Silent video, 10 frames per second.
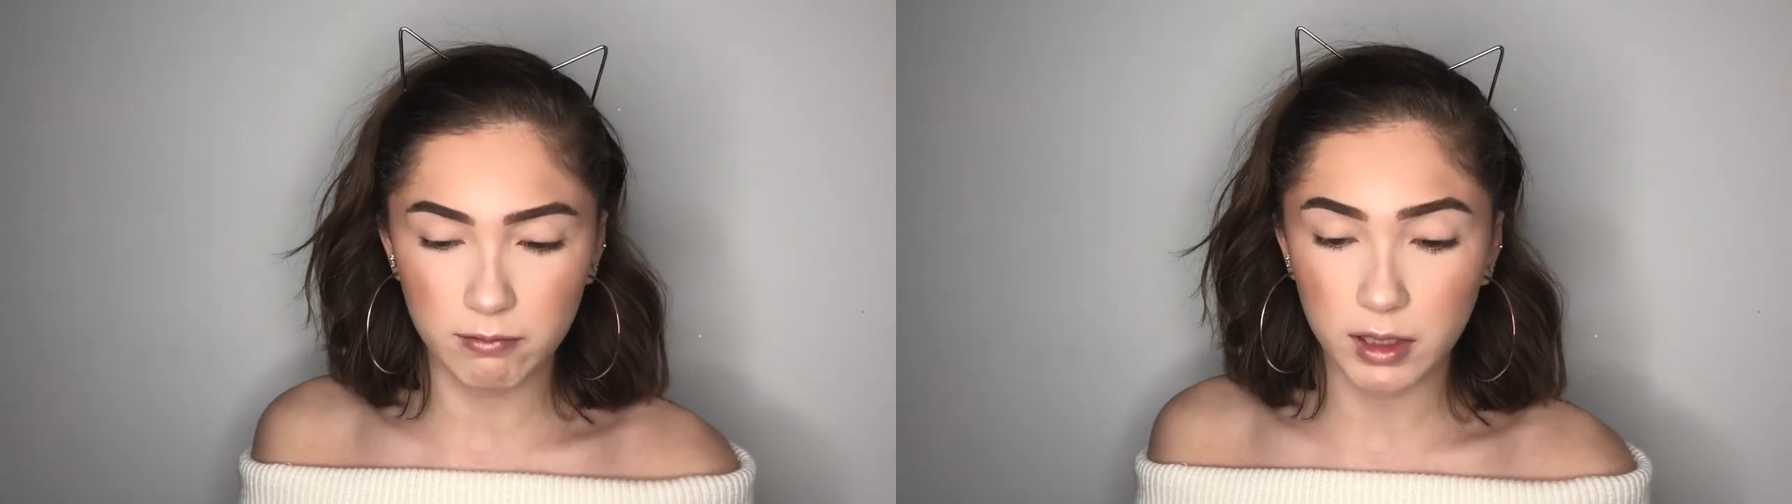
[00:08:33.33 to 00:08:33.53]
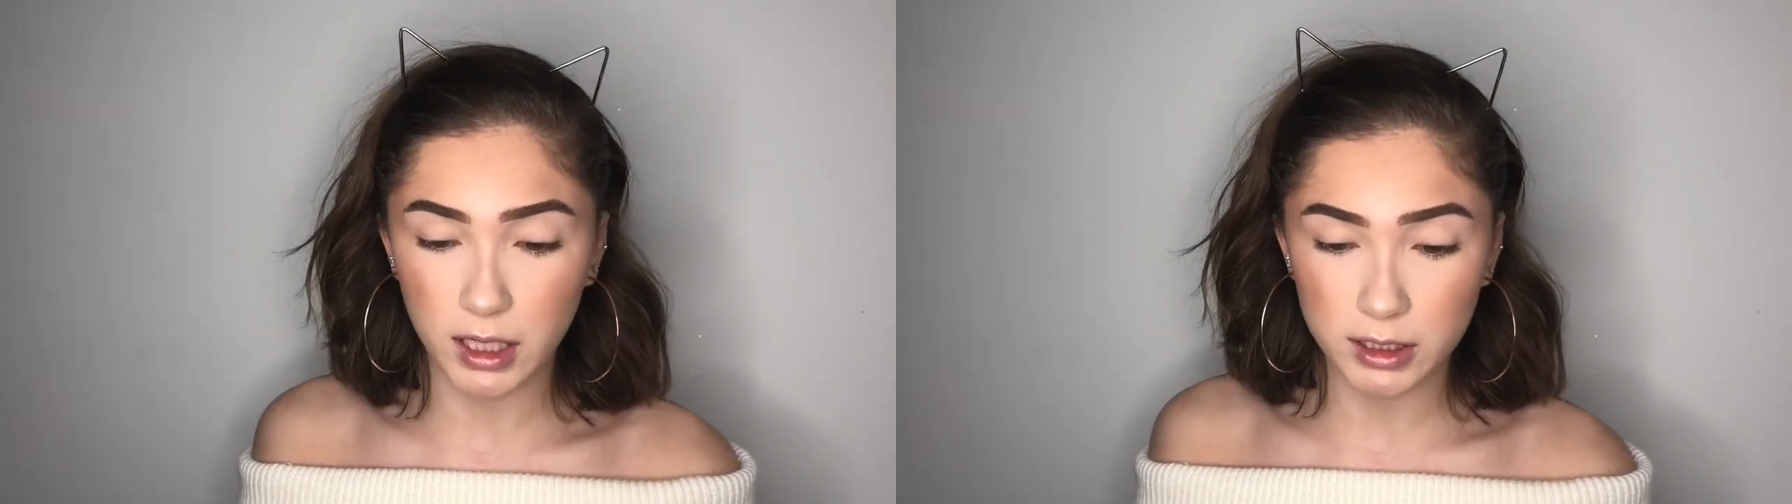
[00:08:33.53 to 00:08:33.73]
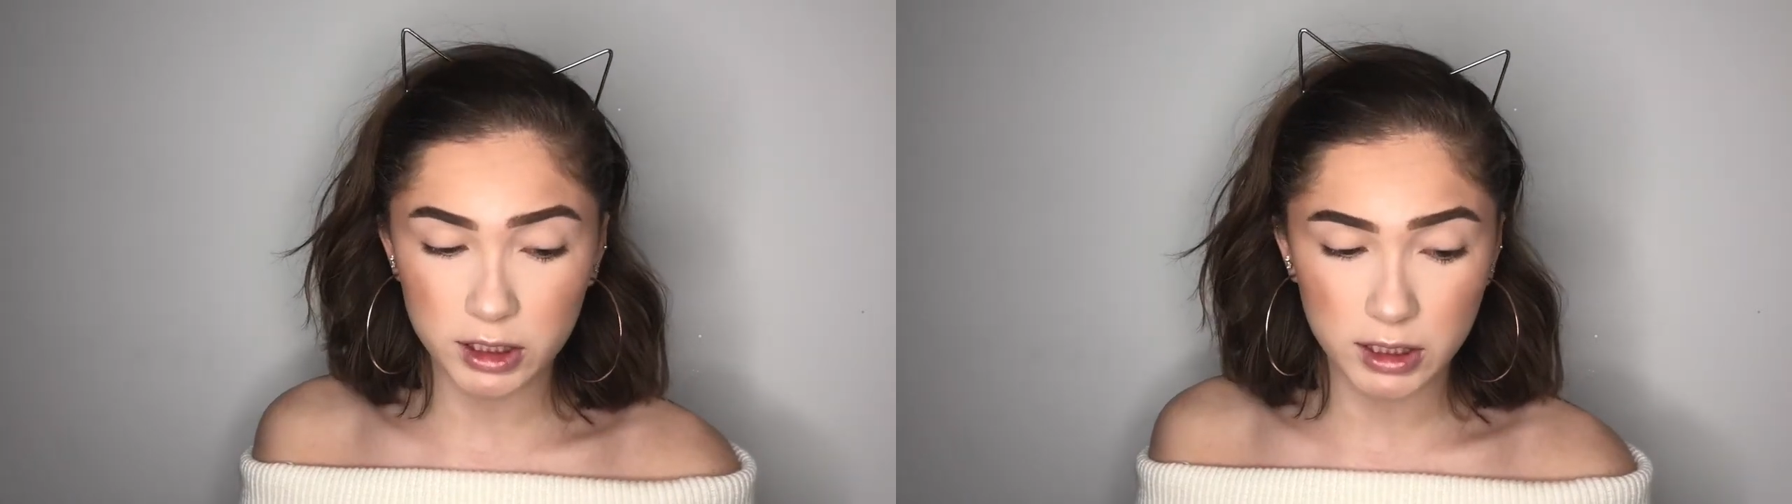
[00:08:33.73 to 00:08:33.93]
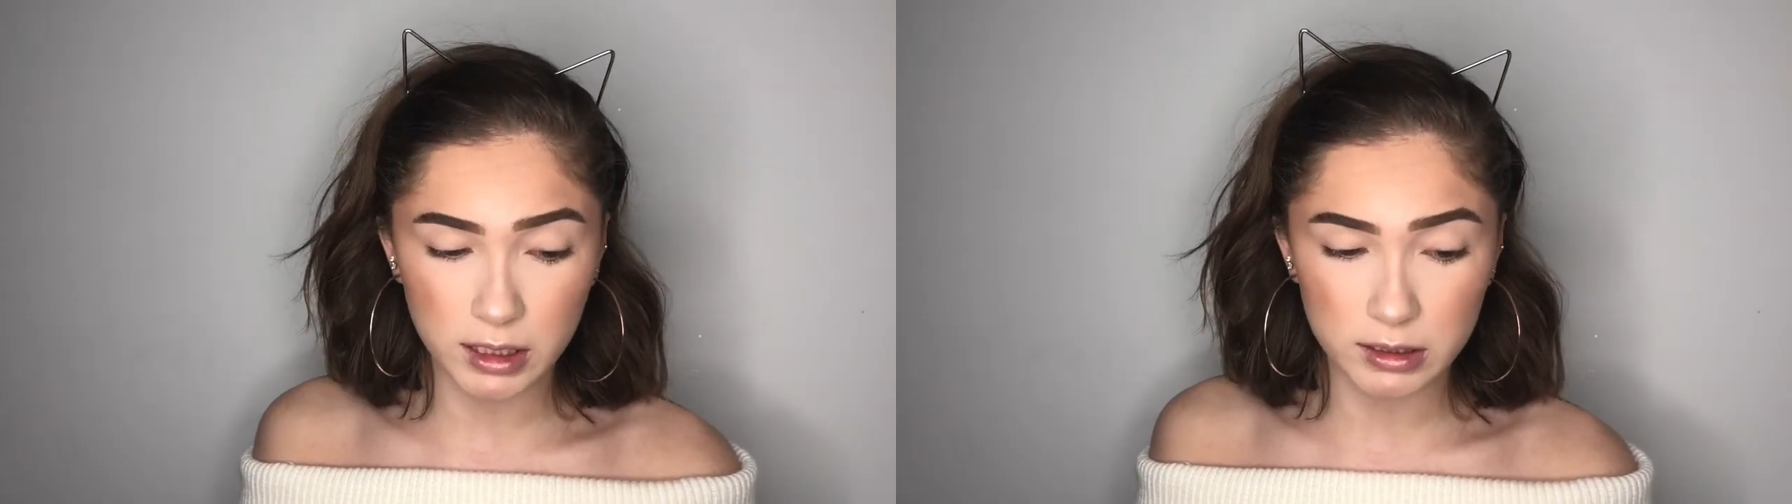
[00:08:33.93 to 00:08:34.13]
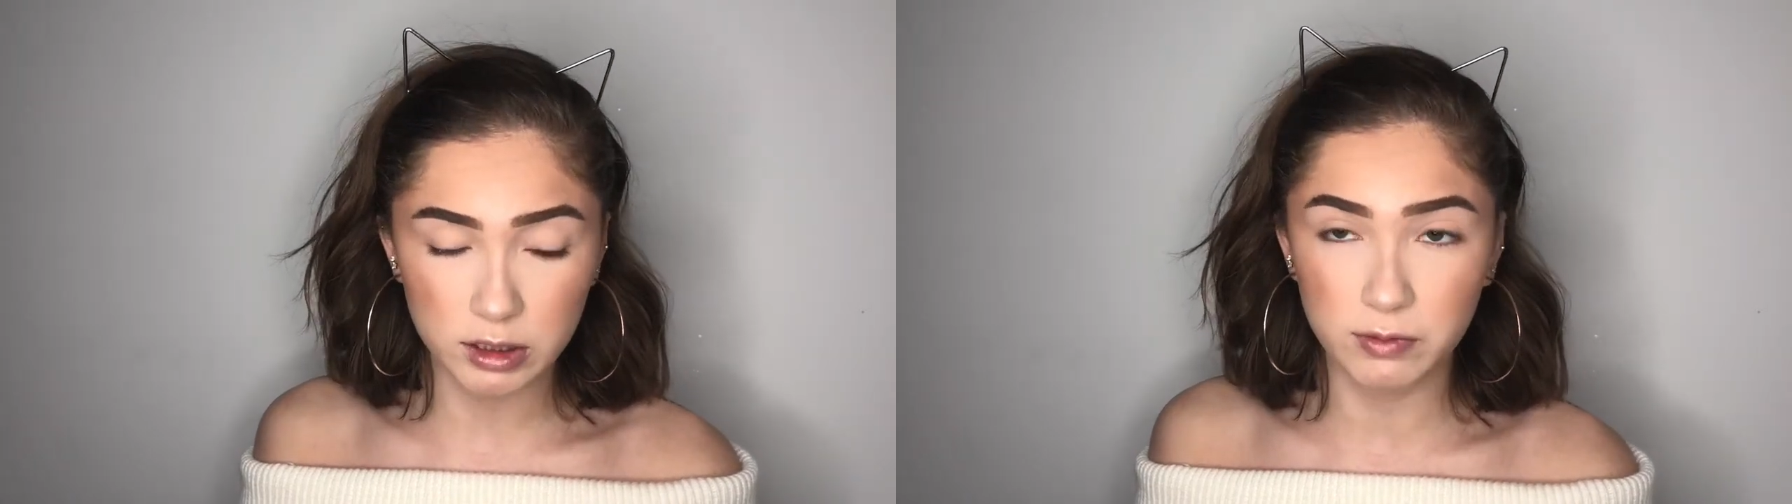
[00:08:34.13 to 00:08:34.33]
blush
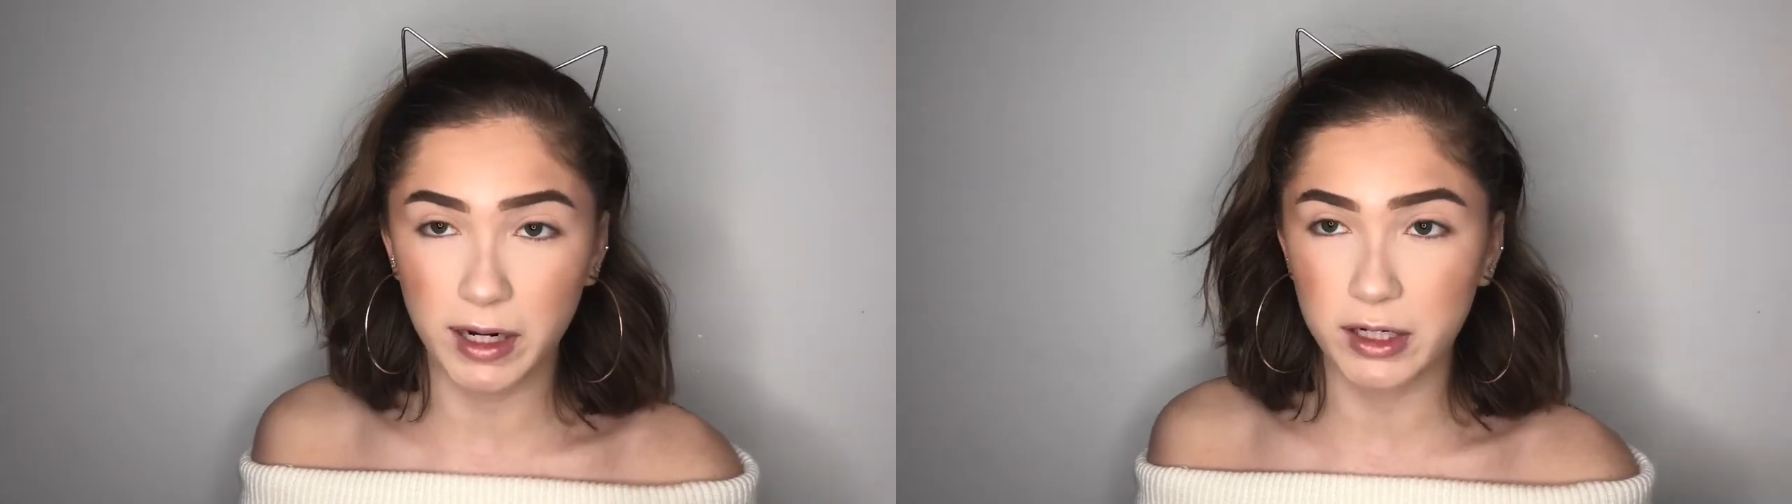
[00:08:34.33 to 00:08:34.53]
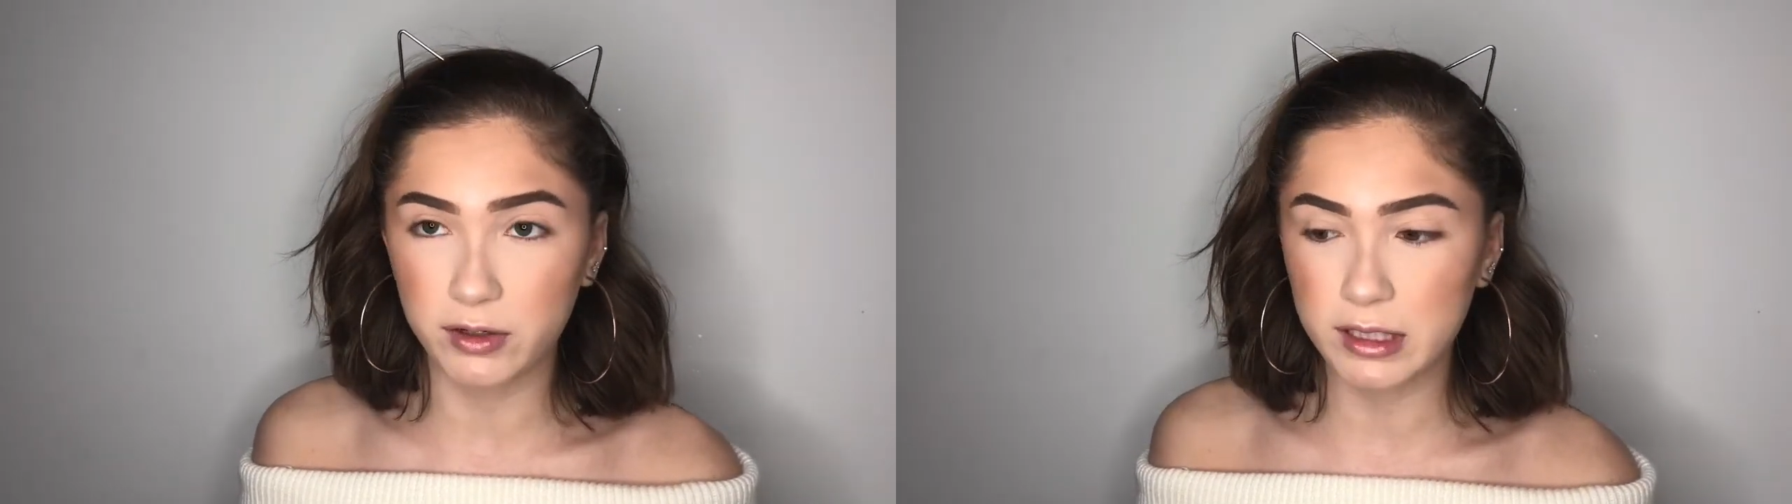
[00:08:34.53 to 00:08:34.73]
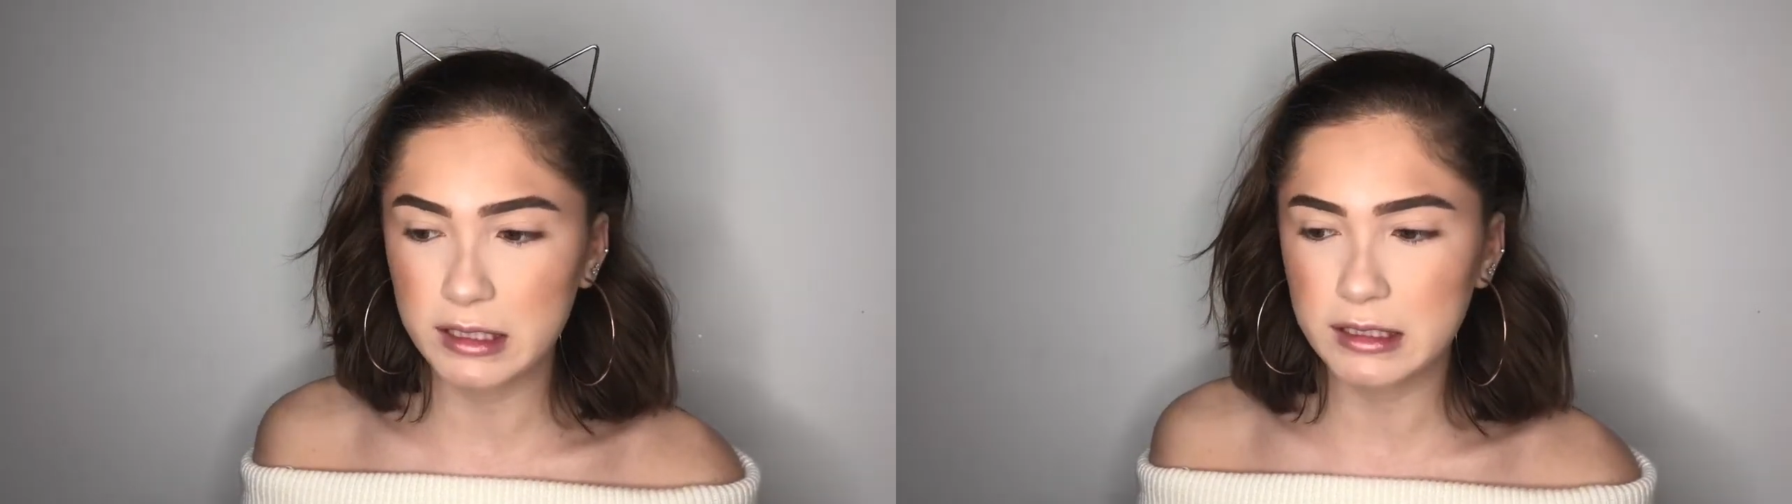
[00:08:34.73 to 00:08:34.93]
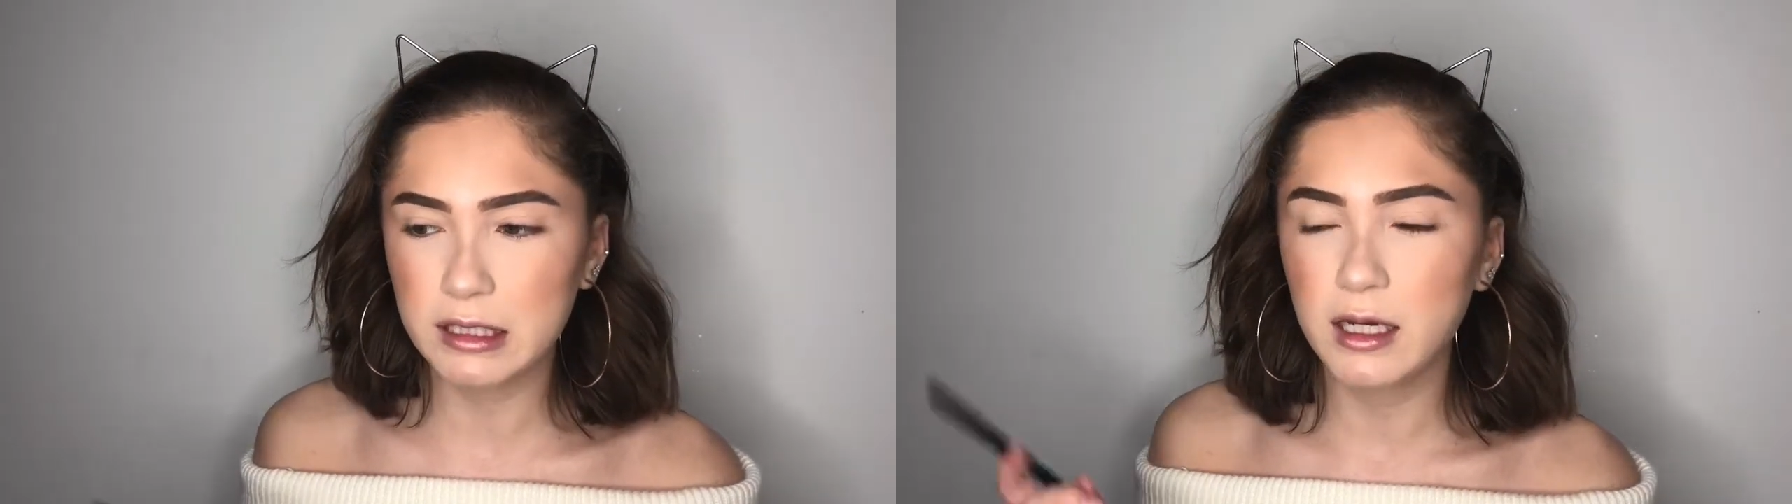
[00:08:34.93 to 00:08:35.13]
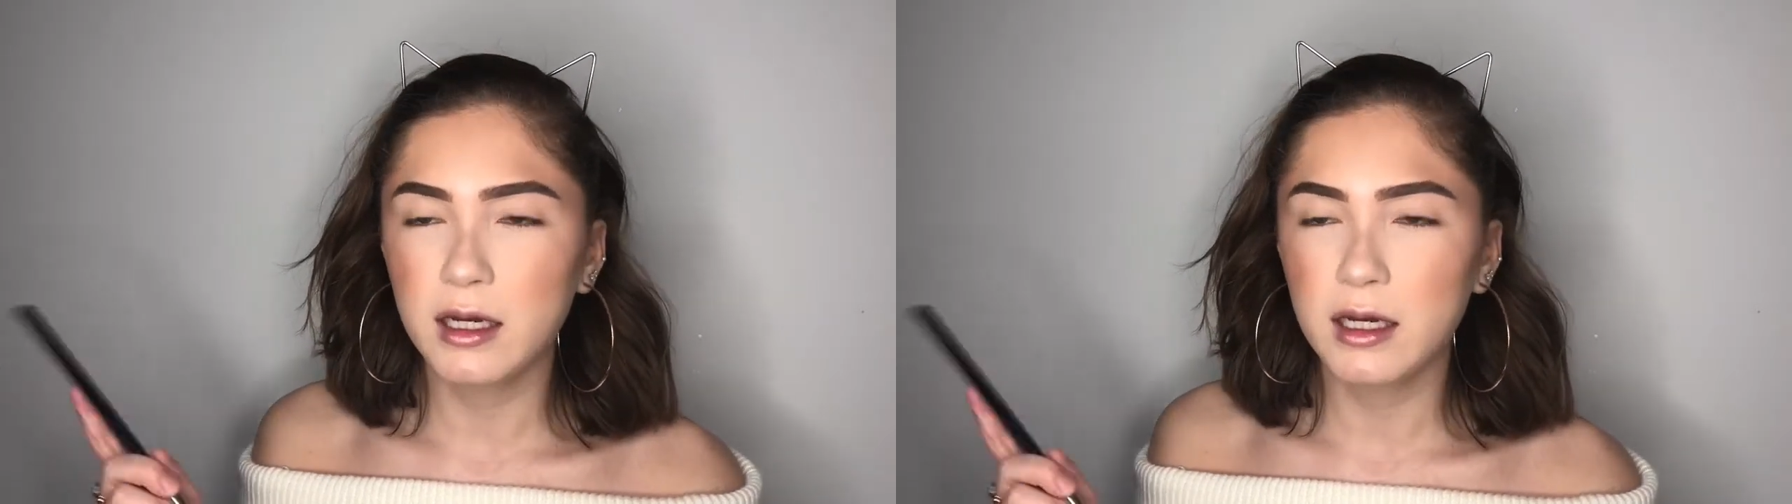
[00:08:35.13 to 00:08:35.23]
into my crease